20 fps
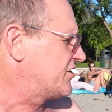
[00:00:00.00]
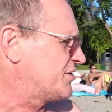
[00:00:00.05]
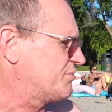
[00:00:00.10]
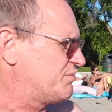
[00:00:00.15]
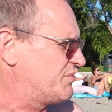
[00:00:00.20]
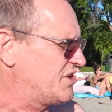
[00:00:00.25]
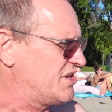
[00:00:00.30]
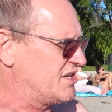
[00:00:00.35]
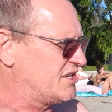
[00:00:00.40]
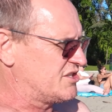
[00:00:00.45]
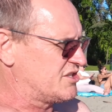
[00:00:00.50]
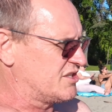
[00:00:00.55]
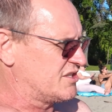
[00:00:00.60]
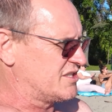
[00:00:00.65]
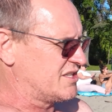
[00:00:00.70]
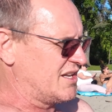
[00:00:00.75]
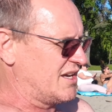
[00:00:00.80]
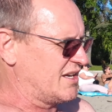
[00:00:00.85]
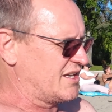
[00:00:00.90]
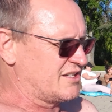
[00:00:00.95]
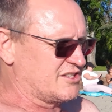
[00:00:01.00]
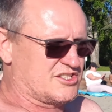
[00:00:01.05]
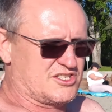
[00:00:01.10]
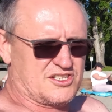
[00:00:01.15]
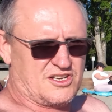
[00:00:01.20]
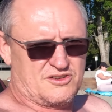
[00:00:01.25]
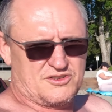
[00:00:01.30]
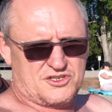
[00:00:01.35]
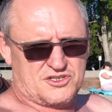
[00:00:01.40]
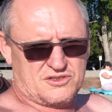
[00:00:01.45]
on the beach. It's like a
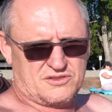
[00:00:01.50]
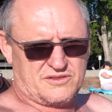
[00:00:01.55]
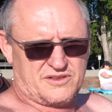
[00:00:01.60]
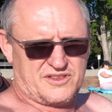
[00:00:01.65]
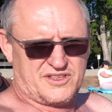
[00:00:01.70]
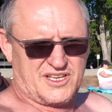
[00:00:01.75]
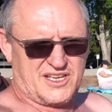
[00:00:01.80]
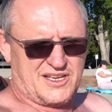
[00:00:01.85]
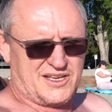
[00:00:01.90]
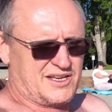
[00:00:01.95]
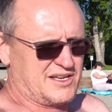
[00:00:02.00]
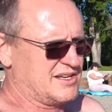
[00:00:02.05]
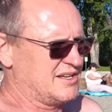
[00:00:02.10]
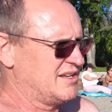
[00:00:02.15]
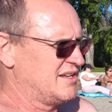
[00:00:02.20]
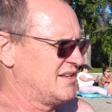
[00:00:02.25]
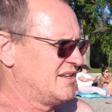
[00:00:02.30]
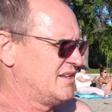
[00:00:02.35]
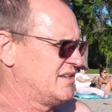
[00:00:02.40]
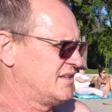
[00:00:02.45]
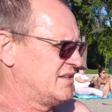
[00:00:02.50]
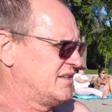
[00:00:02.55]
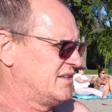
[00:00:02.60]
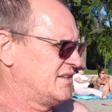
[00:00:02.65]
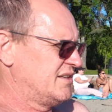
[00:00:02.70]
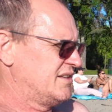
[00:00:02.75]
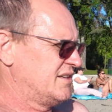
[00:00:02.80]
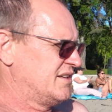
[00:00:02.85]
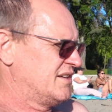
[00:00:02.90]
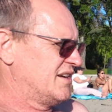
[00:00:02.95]
social thing.
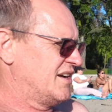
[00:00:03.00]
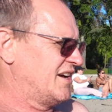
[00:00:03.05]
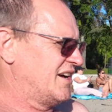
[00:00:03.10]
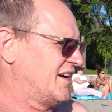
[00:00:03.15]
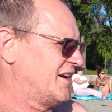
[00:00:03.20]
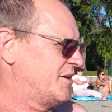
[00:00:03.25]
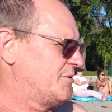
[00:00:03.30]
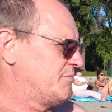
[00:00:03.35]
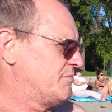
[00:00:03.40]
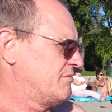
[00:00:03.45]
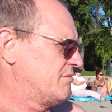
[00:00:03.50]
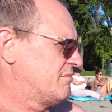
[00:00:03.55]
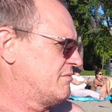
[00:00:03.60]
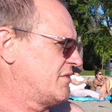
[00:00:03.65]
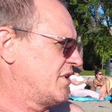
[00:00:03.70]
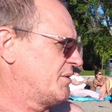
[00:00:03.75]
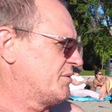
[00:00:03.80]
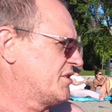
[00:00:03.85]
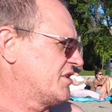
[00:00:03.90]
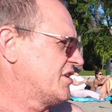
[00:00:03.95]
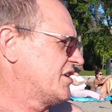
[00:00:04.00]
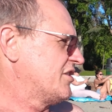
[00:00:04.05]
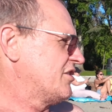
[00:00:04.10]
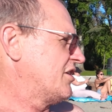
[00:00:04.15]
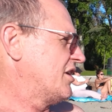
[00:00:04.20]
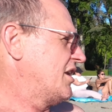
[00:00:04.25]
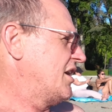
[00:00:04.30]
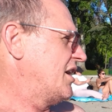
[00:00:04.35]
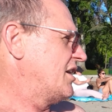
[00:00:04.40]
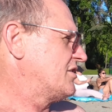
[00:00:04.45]
Um, I mean, they're
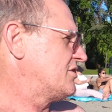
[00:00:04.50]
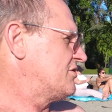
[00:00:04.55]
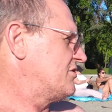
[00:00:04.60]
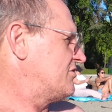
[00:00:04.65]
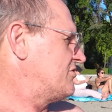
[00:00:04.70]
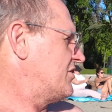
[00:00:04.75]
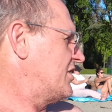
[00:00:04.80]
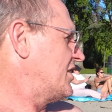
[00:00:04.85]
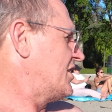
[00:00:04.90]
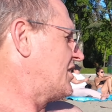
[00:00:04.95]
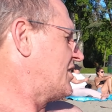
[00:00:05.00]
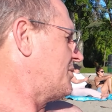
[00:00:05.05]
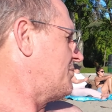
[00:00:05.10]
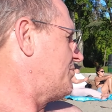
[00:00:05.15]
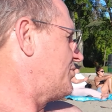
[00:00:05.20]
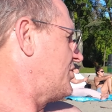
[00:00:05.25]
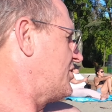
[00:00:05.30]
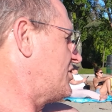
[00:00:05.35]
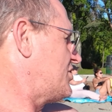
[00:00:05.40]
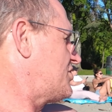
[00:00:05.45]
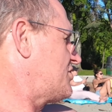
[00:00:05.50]
not allowed to drink. I'm pretty